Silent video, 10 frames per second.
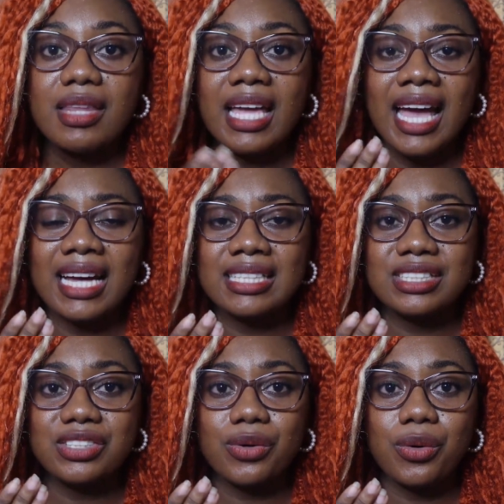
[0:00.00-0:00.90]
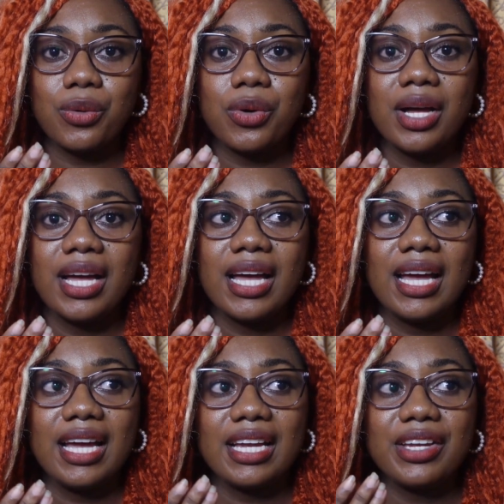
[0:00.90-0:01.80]
and so,
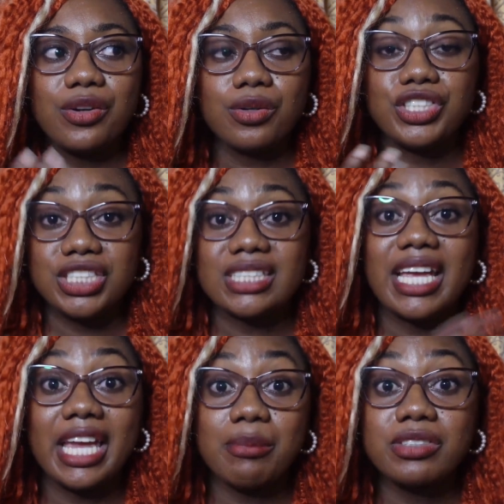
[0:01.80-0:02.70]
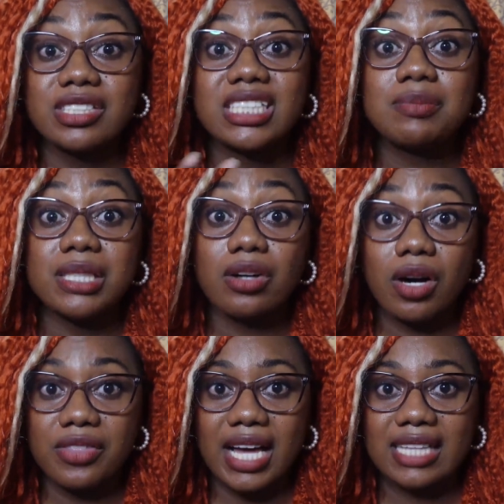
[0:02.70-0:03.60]
you know, she's able to speak
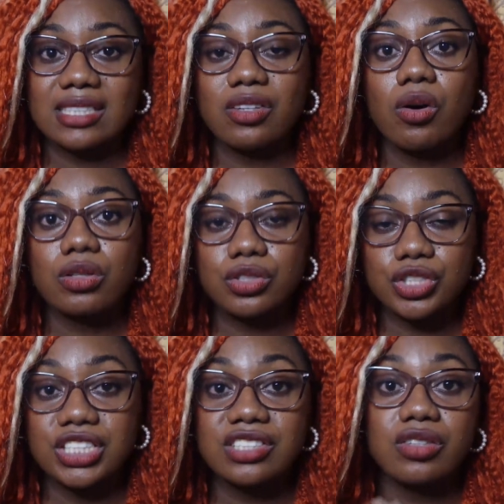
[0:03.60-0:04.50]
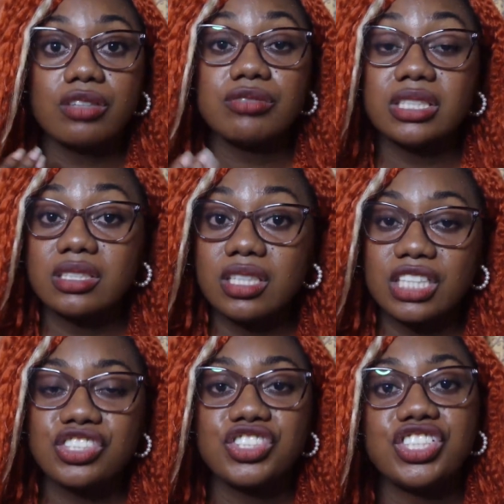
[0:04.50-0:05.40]
on that, and also she's done
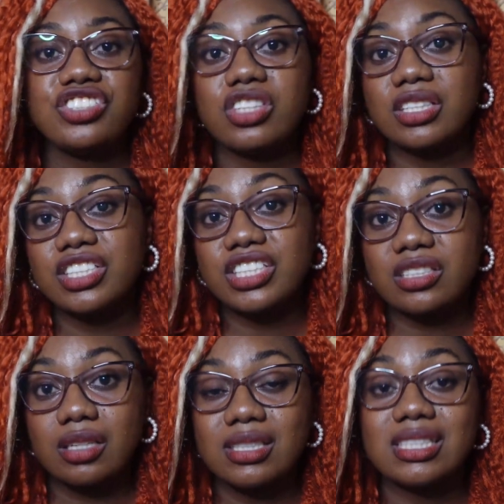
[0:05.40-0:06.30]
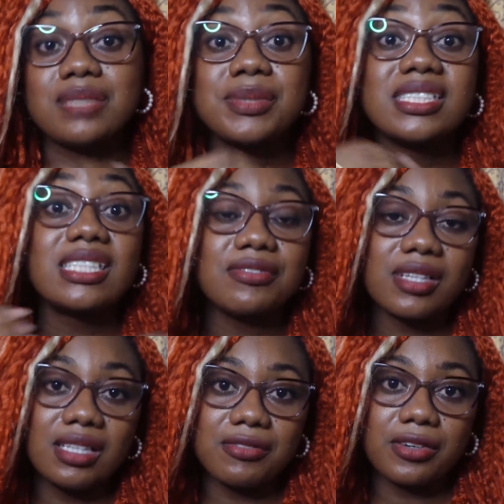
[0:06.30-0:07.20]
research and she's done her studies
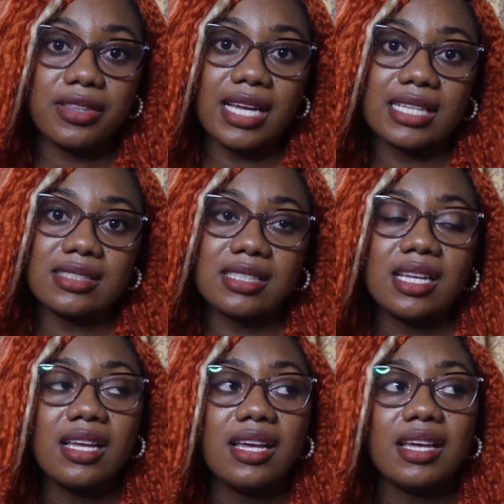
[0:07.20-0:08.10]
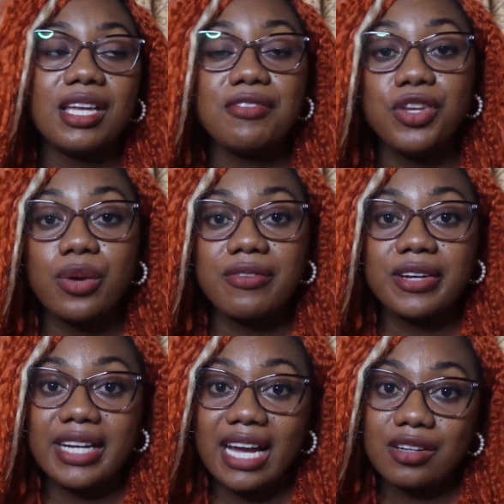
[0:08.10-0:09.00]
specifically for that. And if you ever
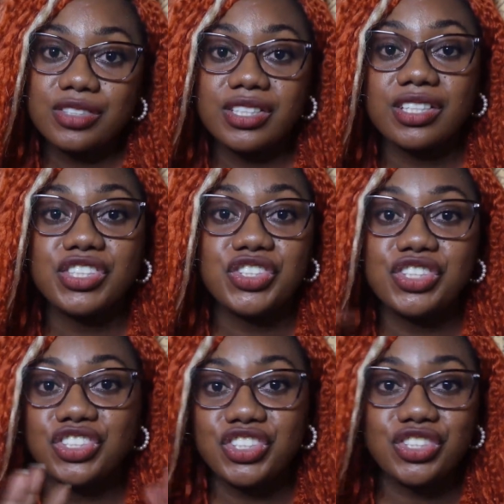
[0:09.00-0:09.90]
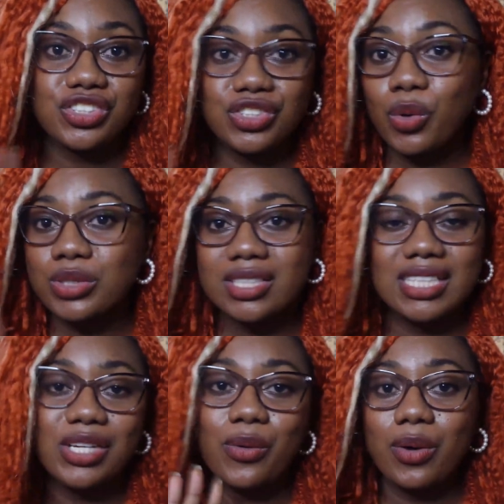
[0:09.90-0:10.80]
encounter her, you should
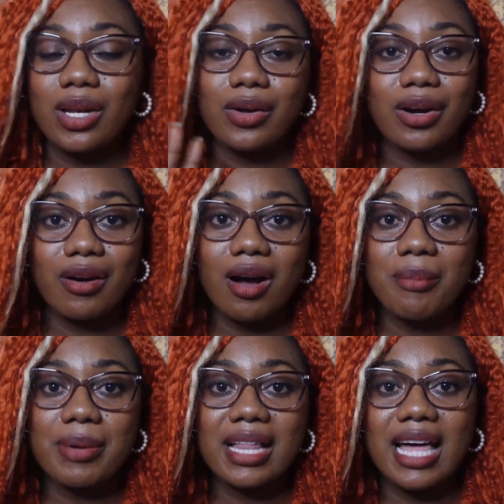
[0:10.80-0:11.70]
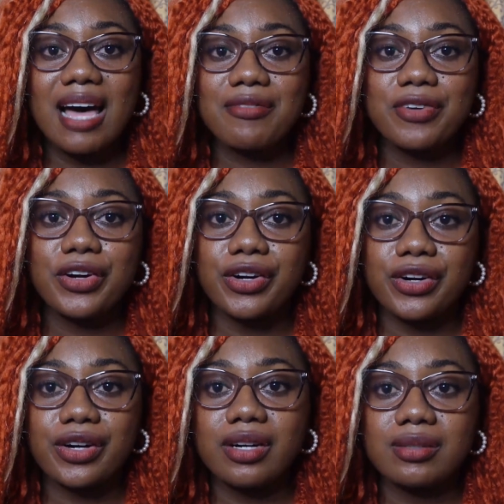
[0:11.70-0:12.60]
totally go and look her up. I'll have
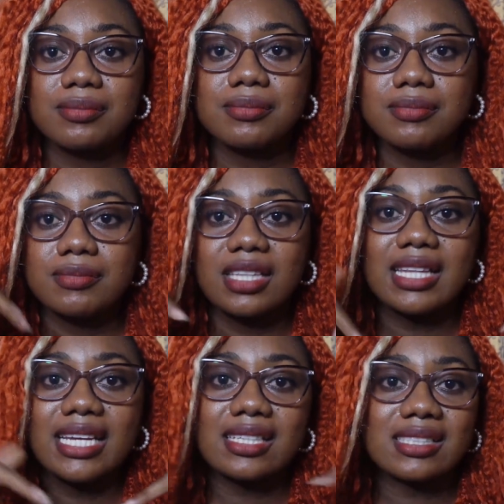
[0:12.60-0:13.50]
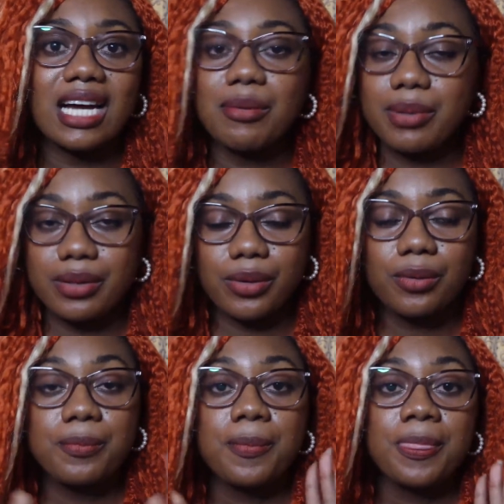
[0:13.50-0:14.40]
her link down below.